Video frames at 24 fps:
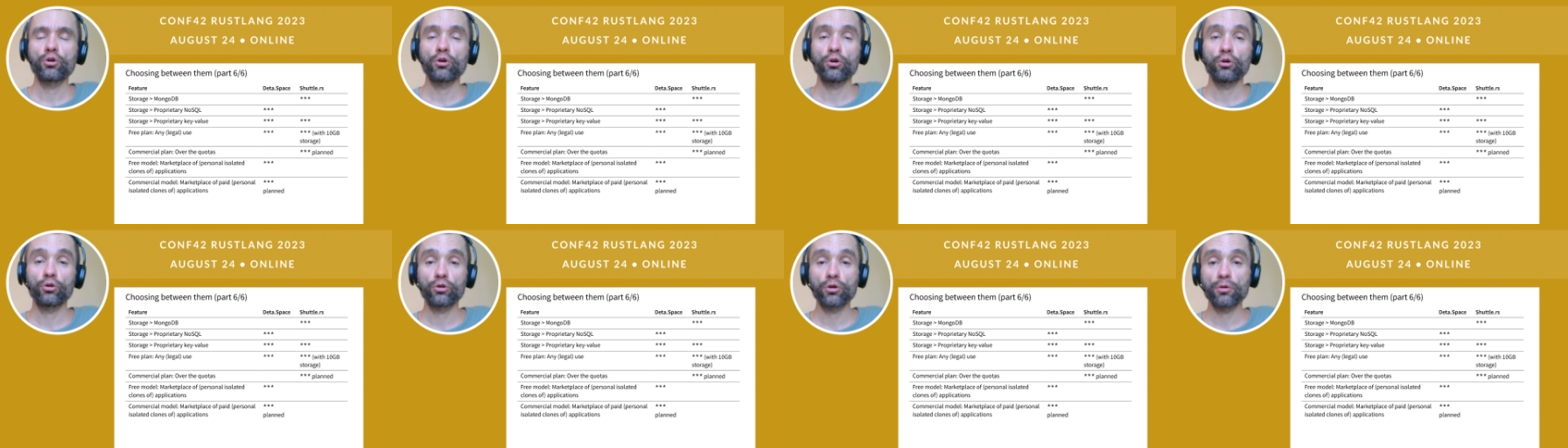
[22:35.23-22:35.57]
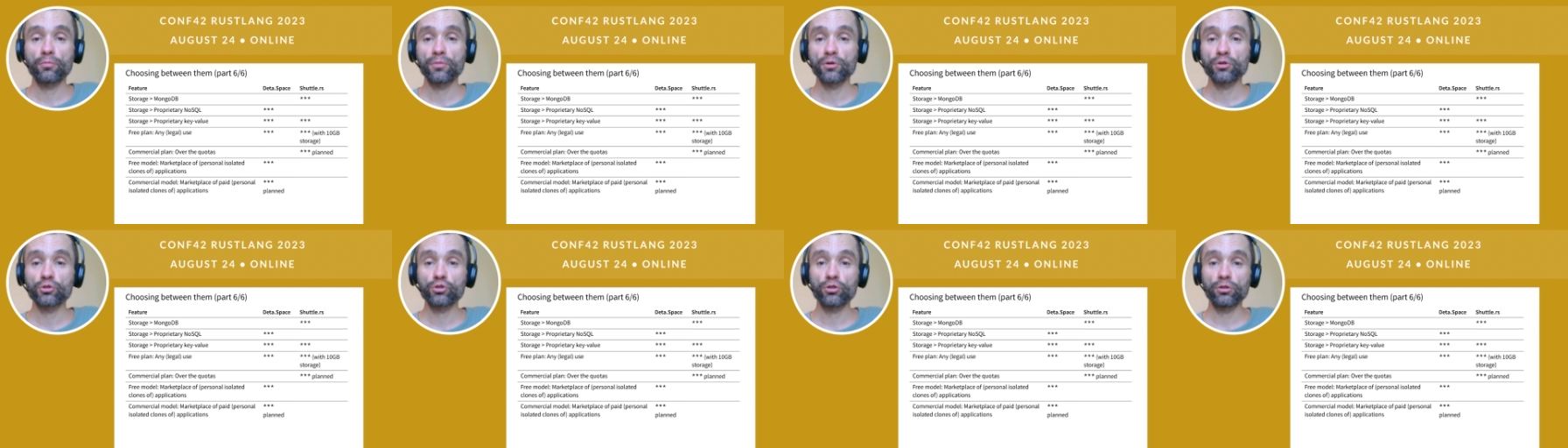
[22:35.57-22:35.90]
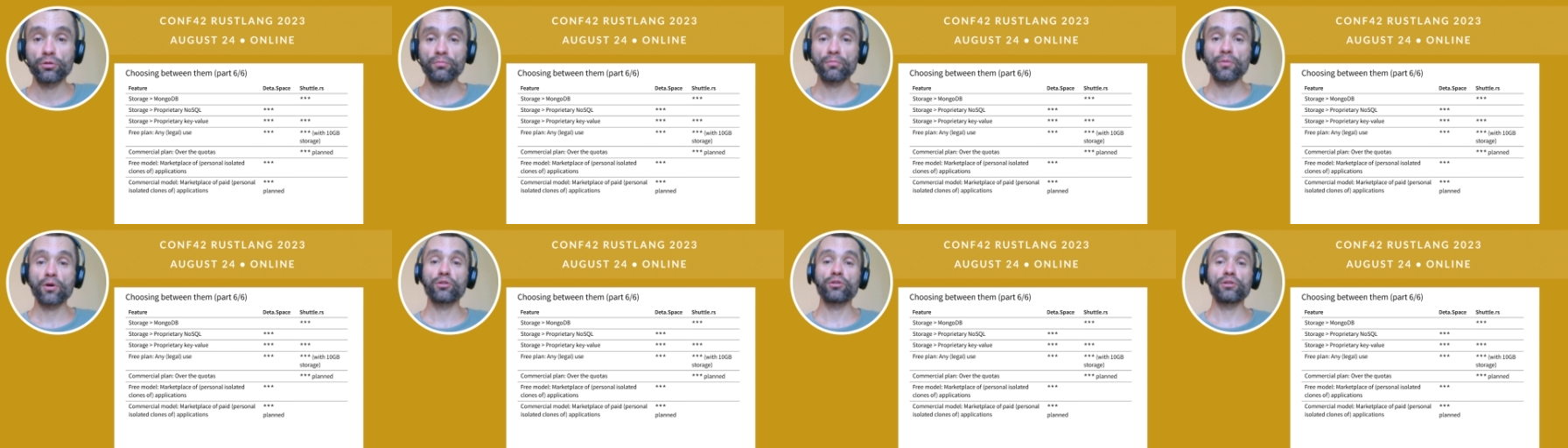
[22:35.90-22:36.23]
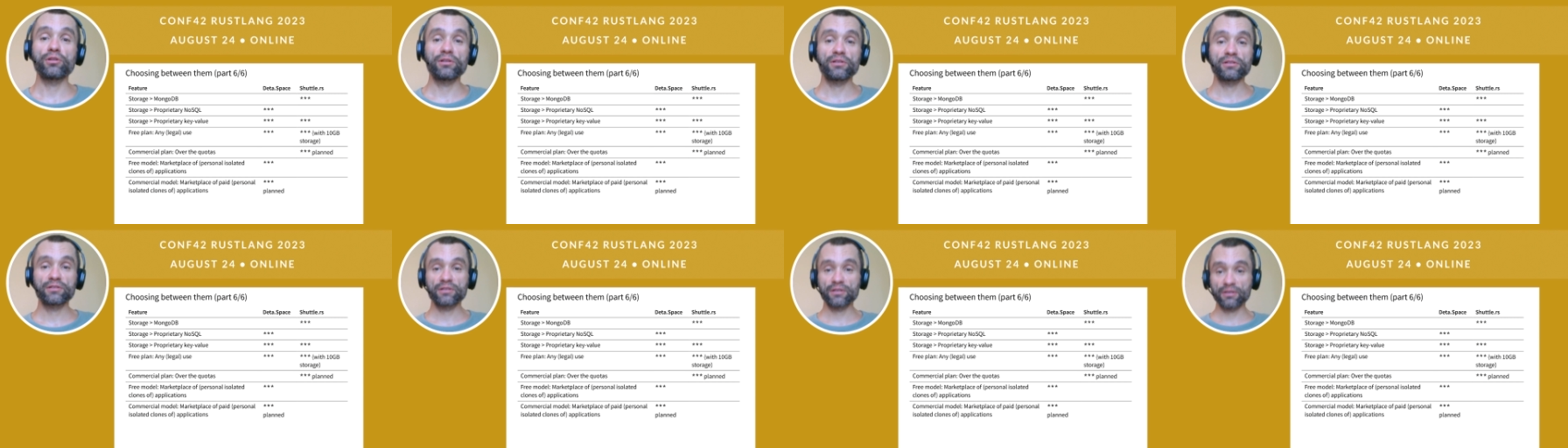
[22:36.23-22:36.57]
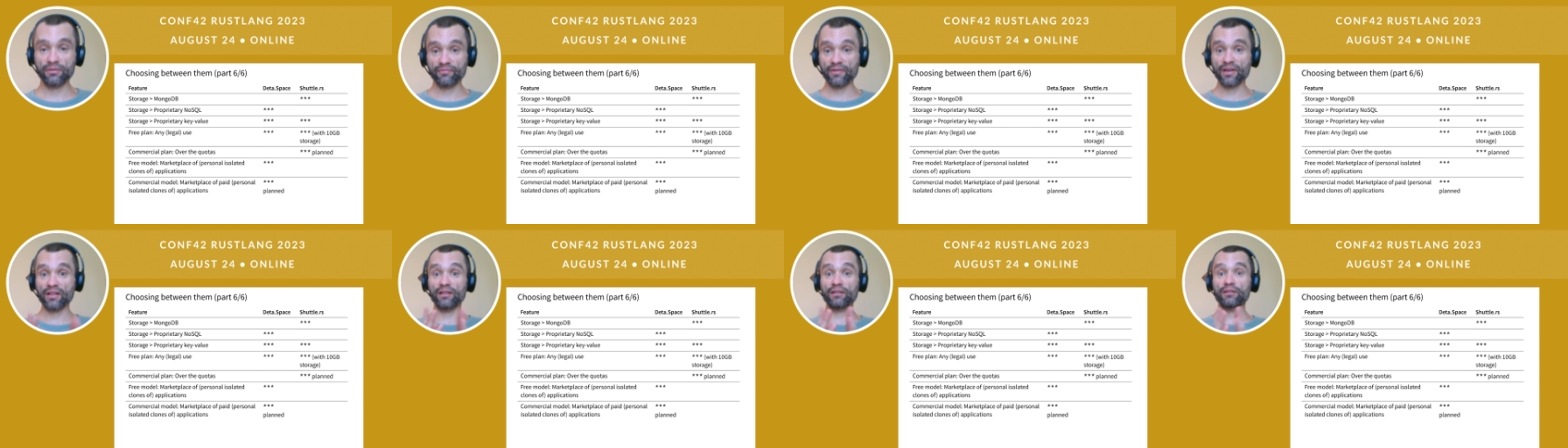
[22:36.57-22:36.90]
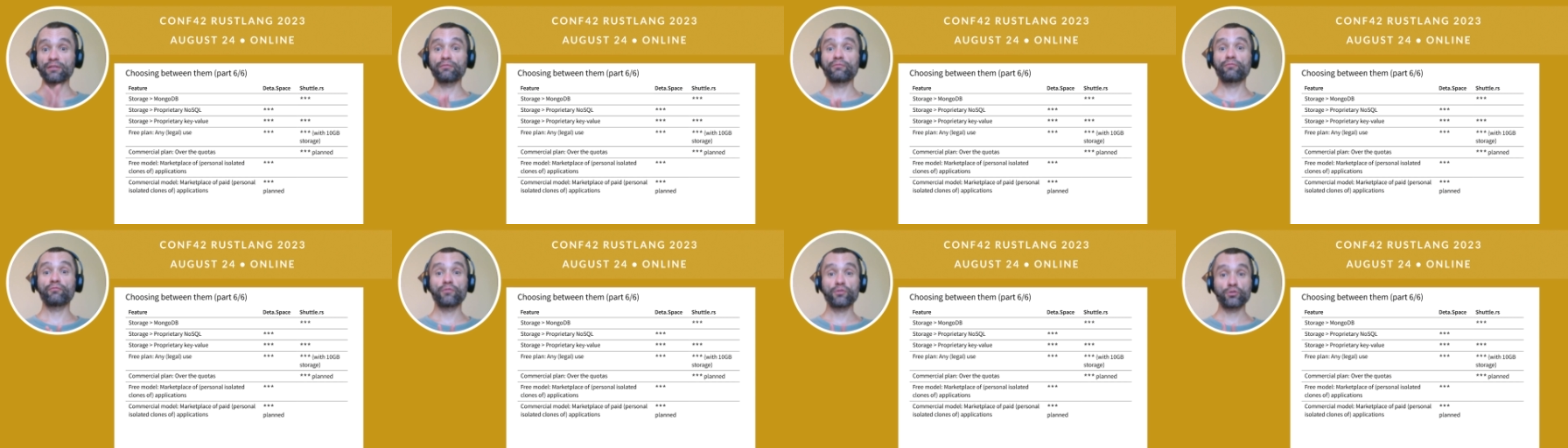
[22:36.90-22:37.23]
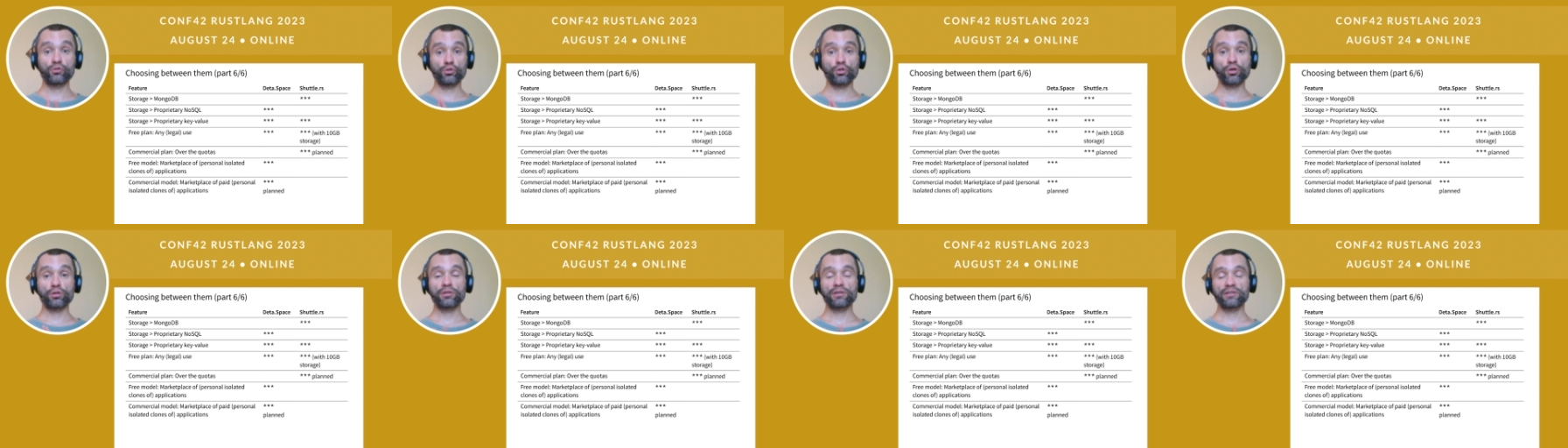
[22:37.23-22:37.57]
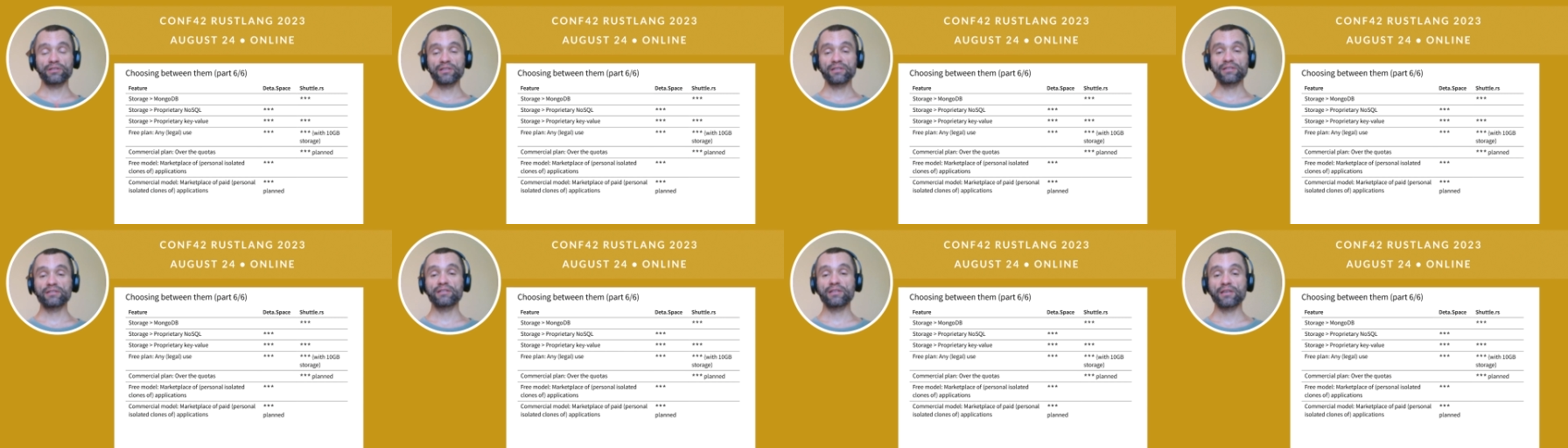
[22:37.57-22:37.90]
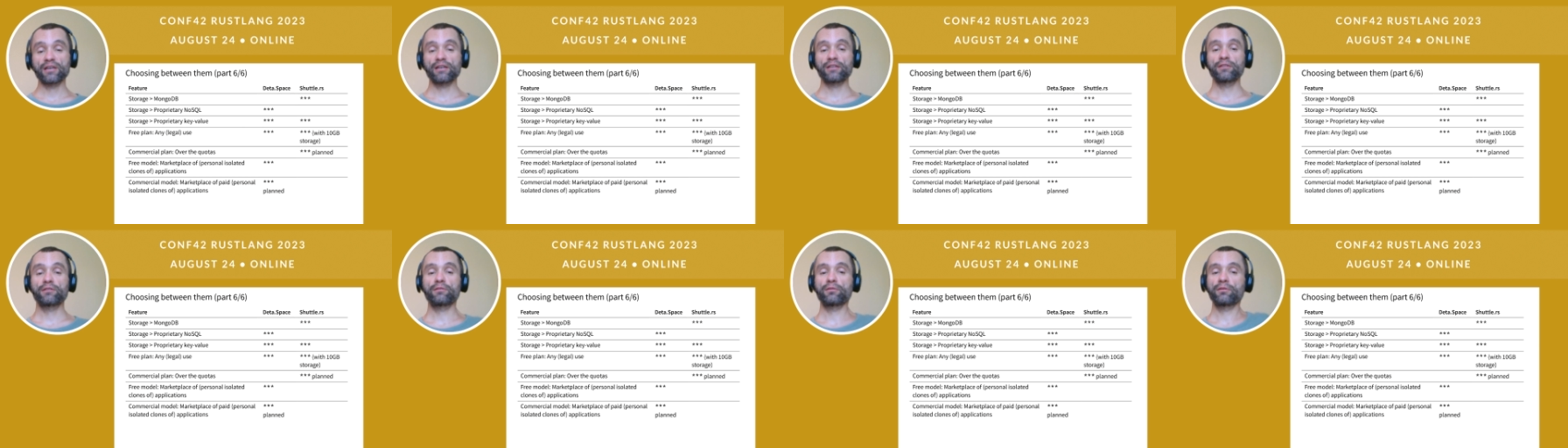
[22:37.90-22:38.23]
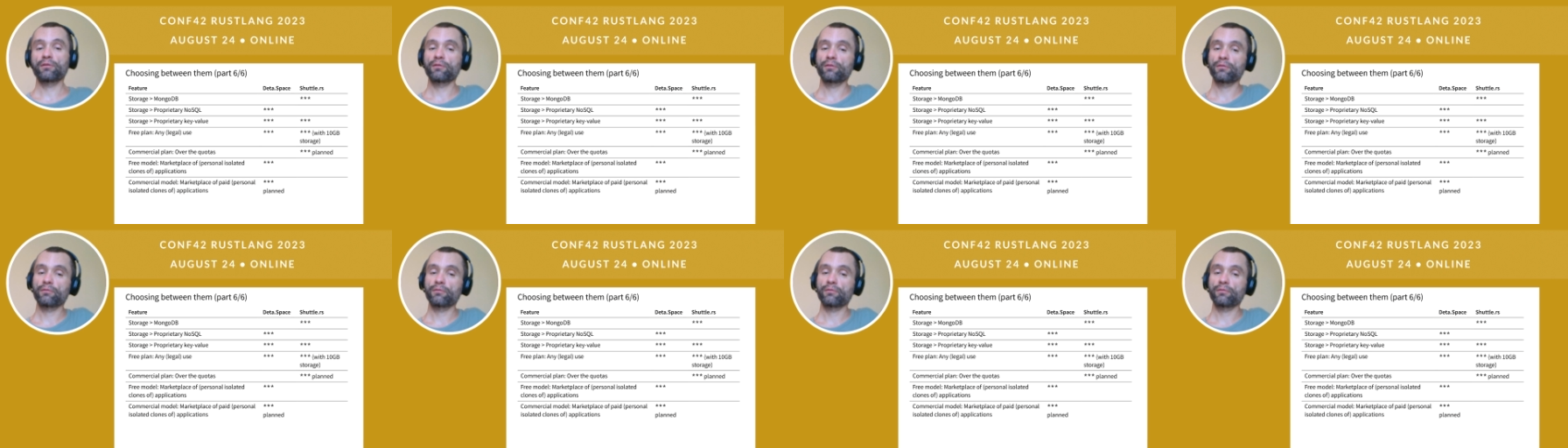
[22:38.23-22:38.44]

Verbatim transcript: commercial models, well, which don't exist yet,